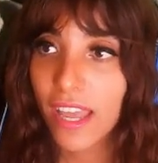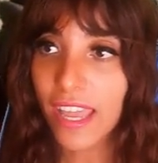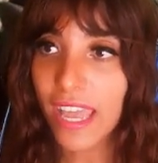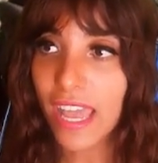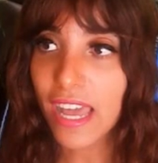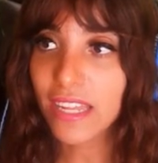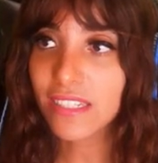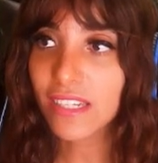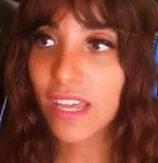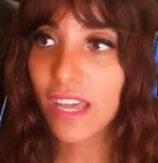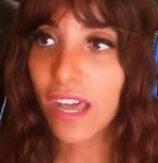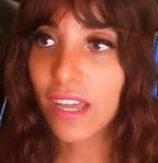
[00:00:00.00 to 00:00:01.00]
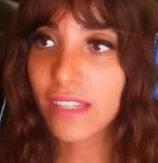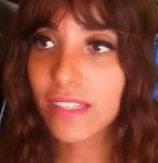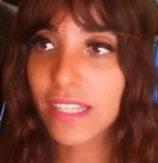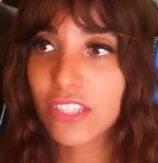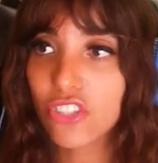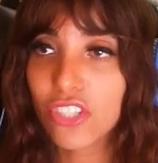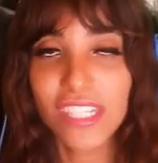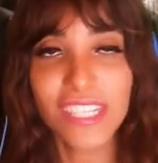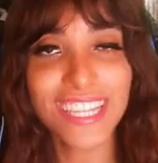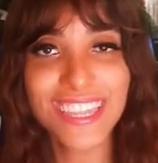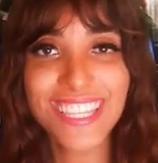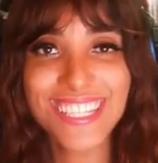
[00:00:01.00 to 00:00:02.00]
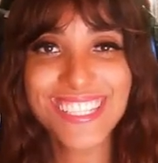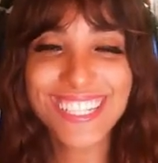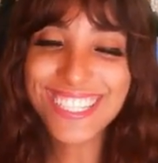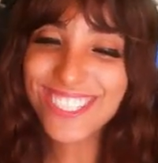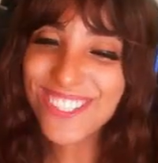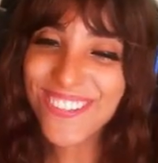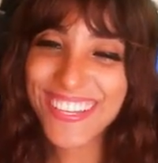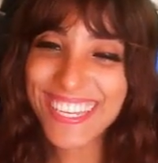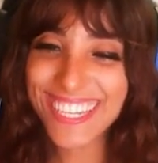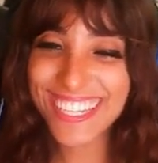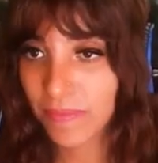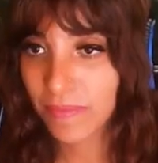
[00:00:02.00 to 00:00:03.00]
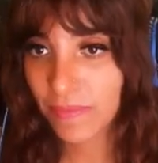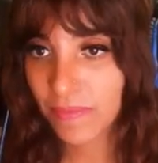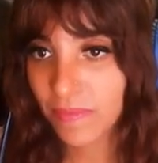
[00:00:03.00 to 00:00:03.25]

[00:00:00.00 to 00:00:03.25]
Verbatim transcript: And uh, let's just get this. Enjoy.